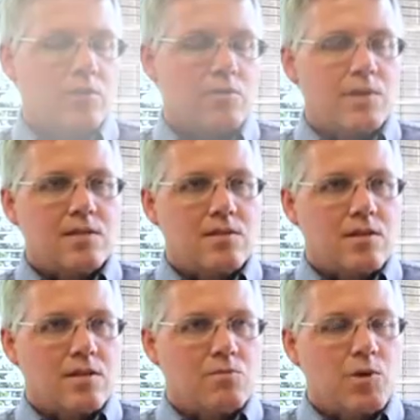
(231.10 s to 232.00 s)
what you might see
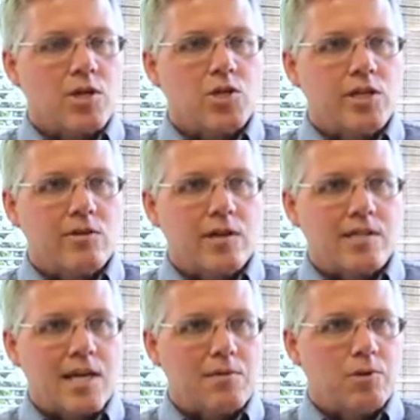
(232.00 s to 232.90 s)
in a spreadsheet or a
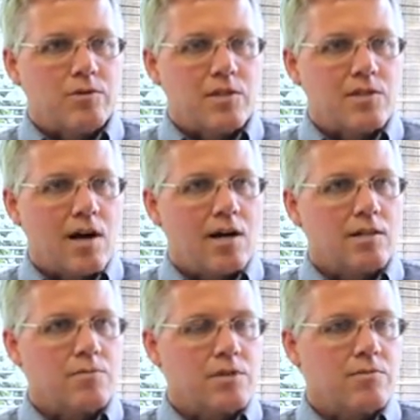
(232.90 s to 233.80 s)
table, just
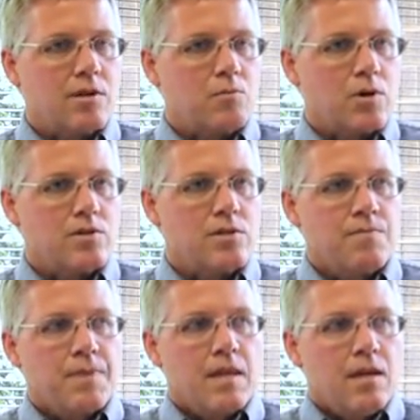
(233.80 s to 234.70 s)
columns of numbers.
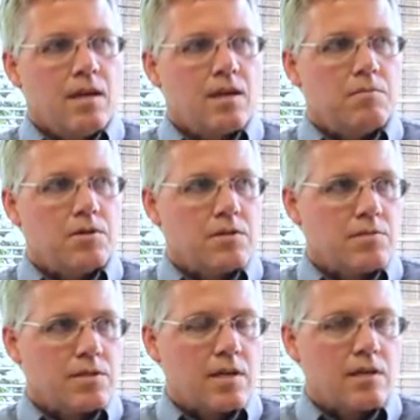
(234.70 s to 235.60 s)
And most of
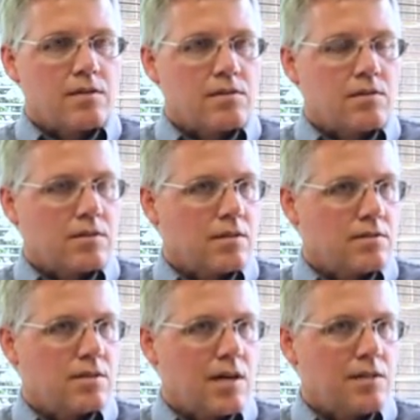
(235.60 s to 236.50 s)
us can't just look at
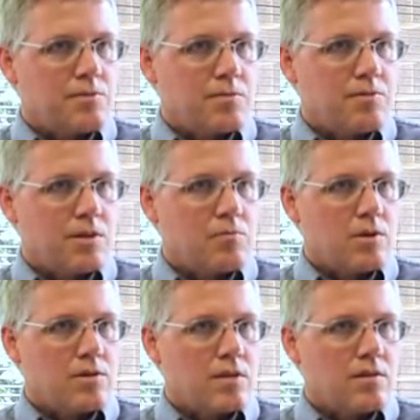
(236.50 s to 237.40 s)
the columns of
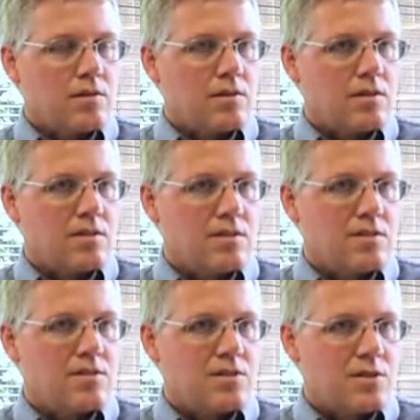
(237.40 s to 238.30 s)
numbers and, and
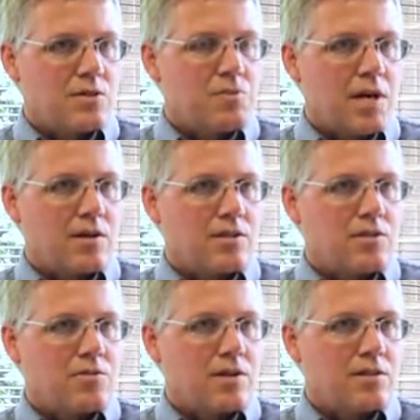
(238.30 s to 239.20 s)
see those patterns
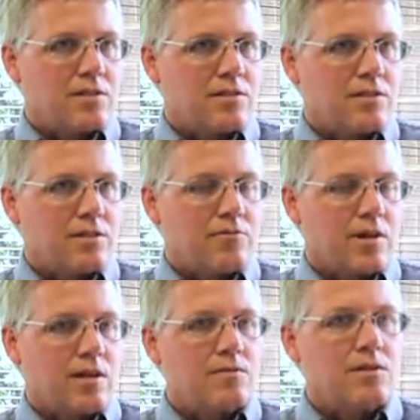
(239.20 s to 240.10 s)
quite as clearly. We've got to have